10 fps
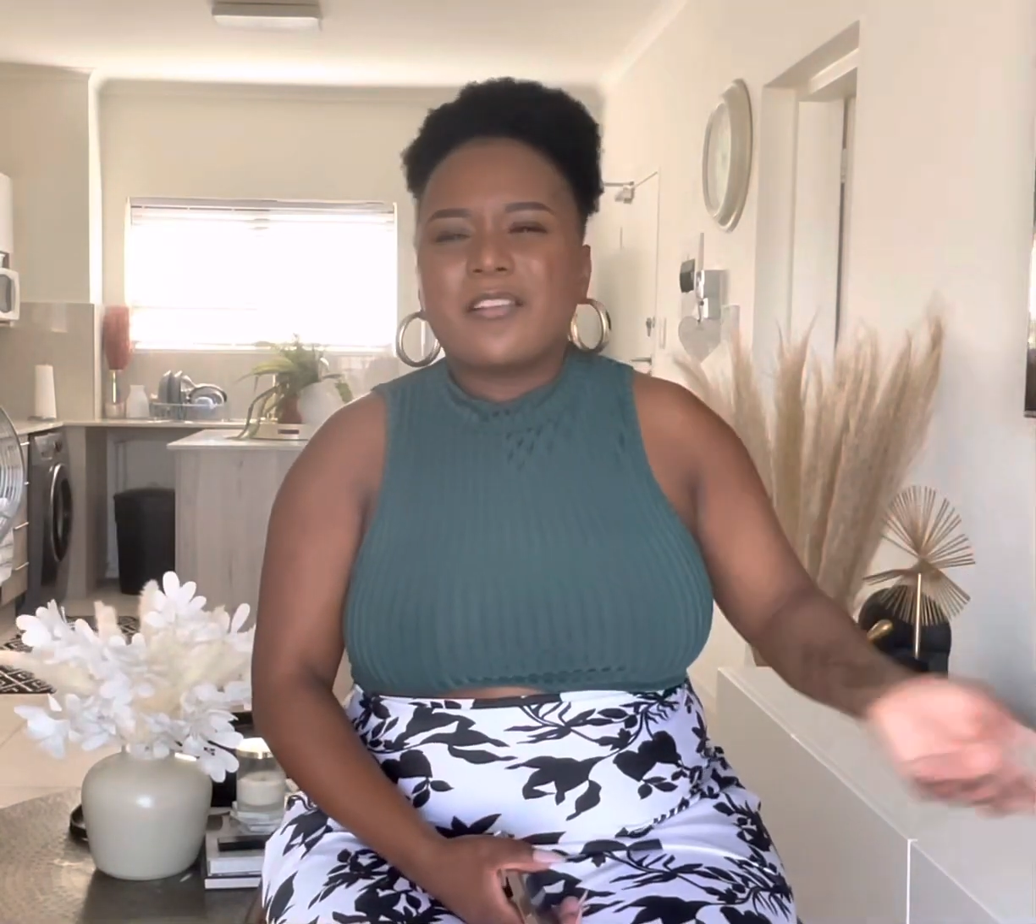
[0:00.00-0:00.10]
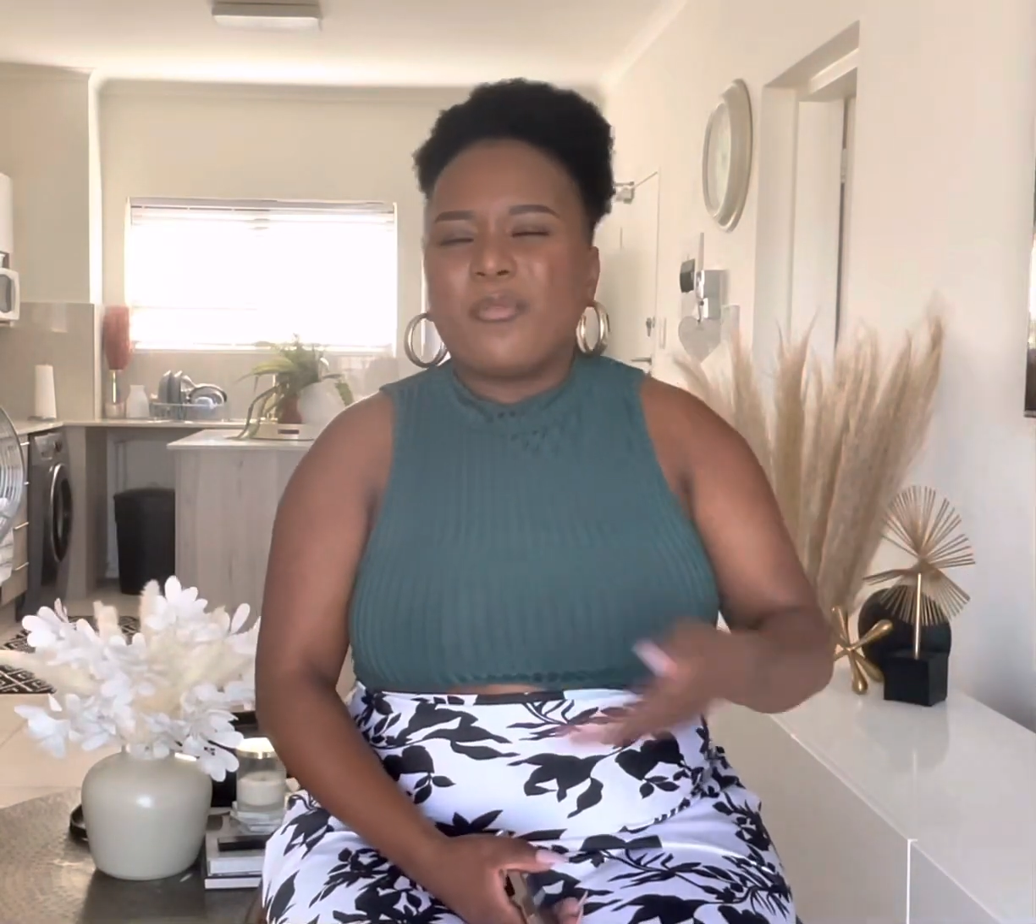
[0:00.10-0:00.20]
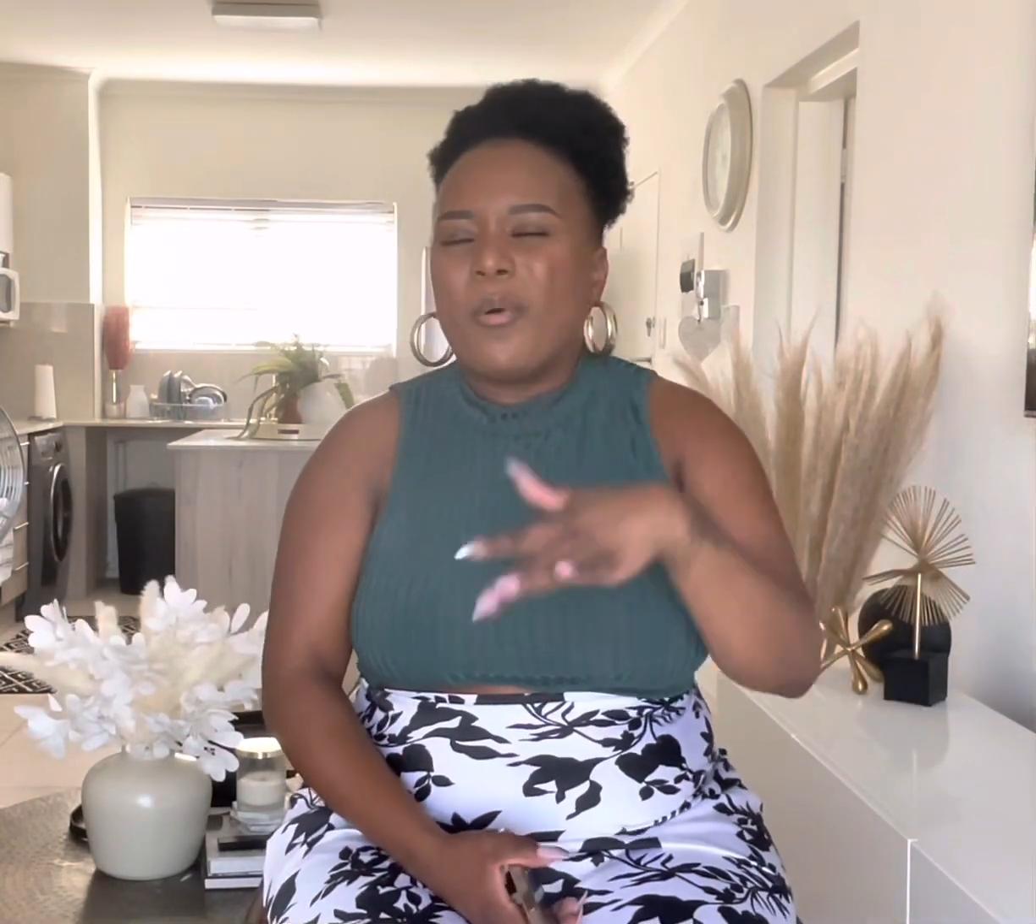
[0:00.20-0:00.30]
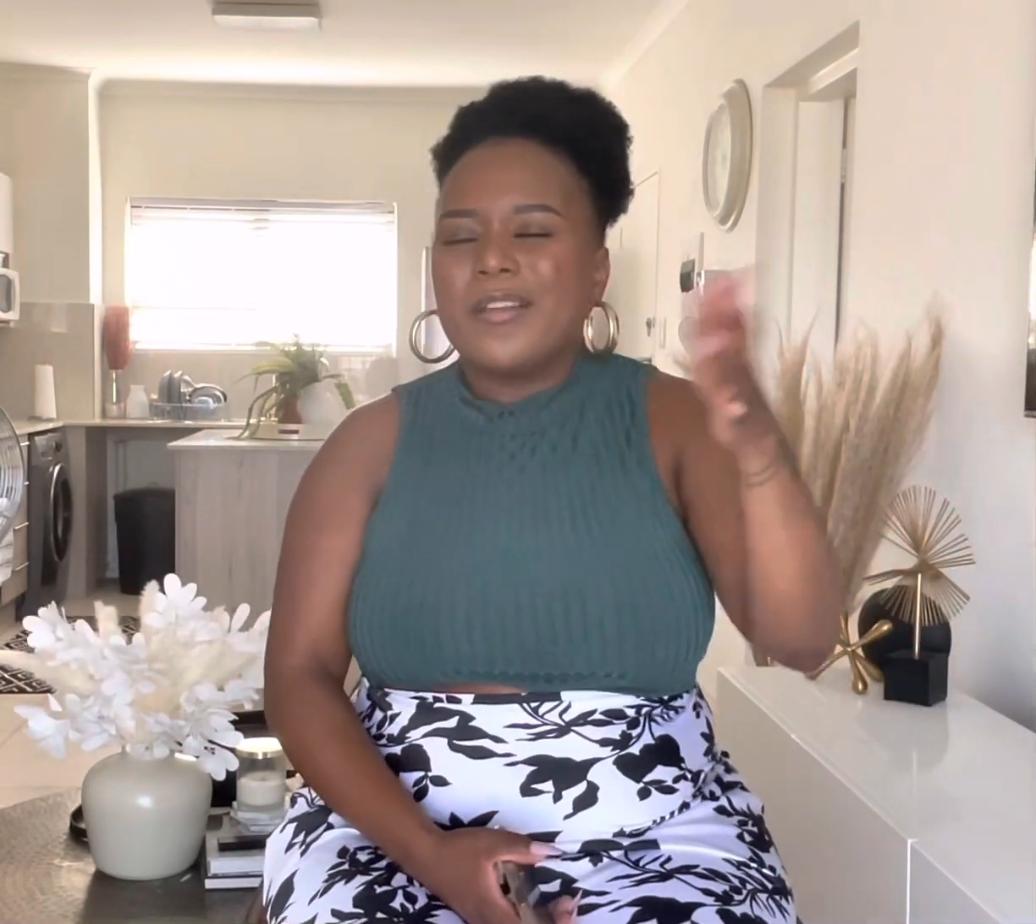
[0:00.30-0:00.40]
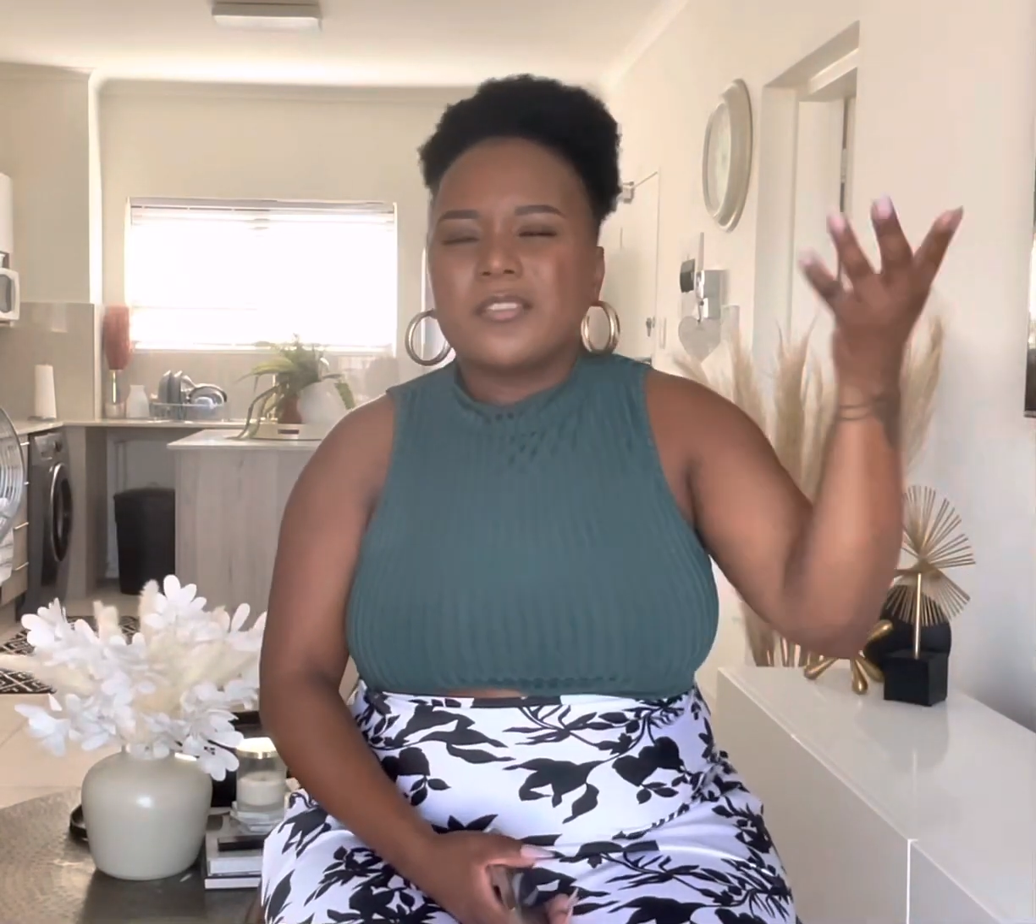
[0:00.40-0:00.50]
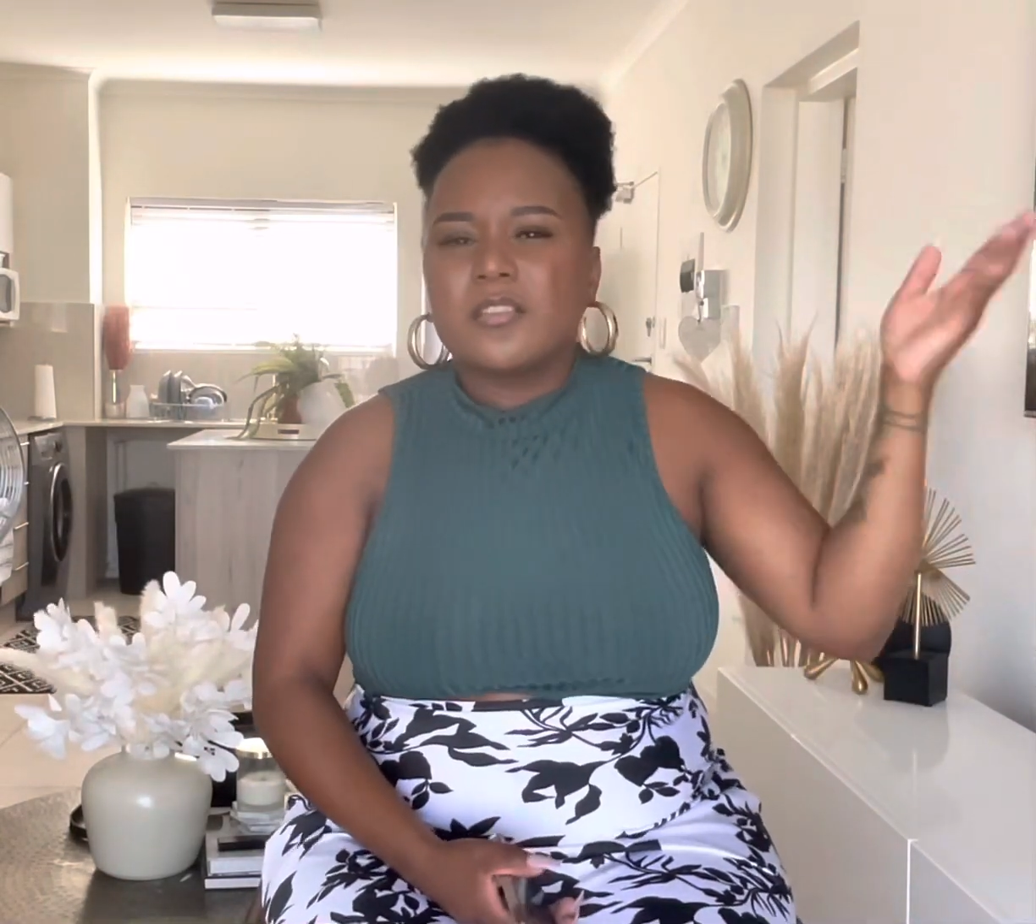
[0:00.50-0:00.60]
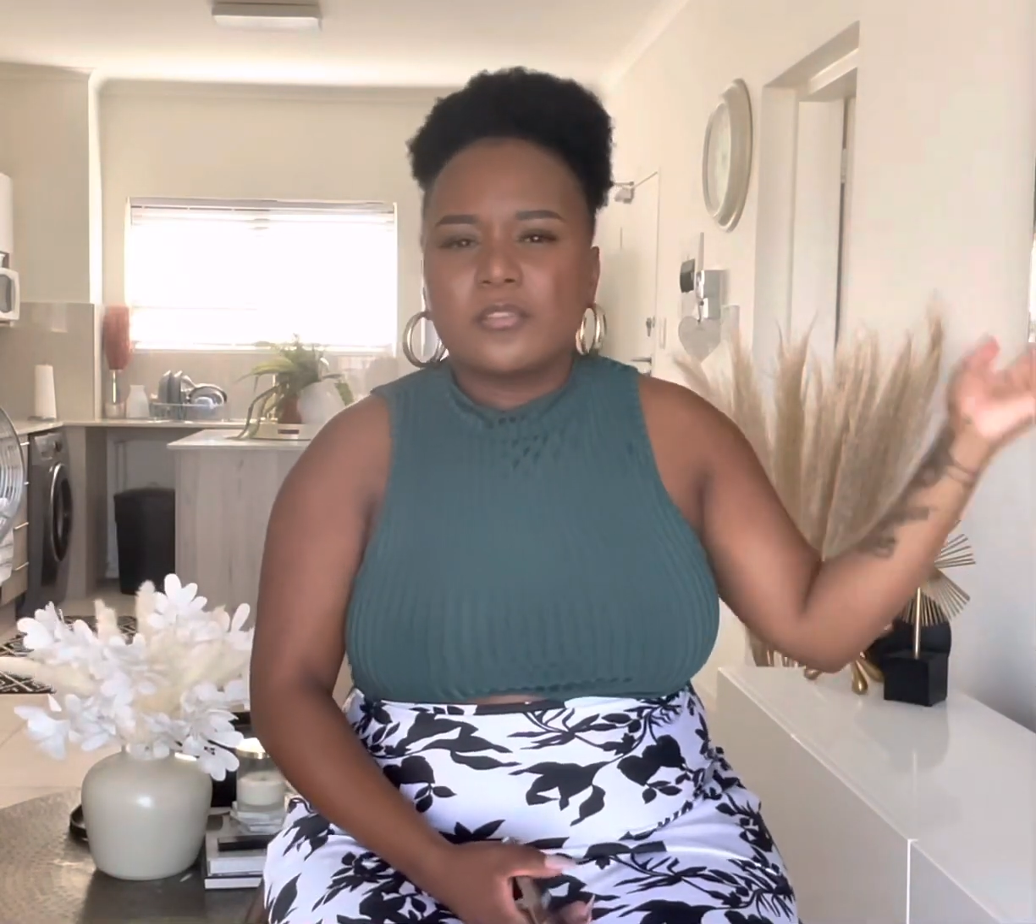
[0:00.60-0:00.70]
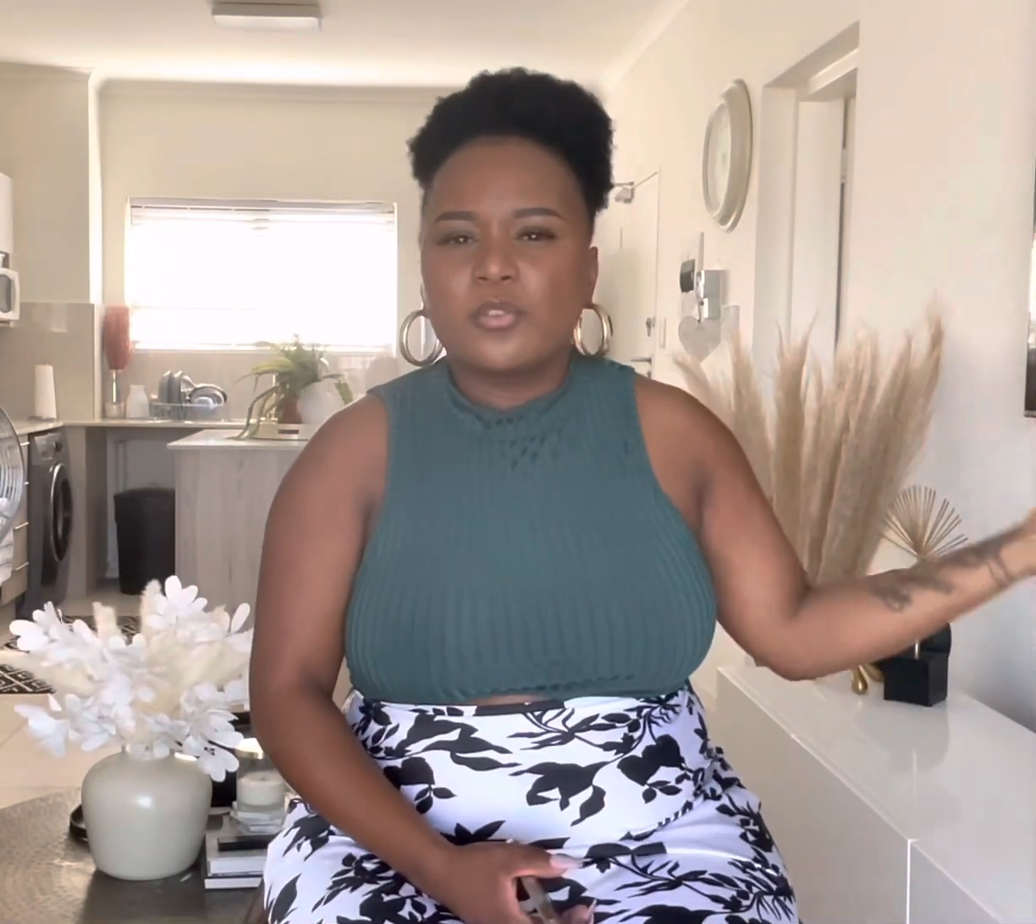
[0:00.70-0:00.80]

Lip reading: I've wanted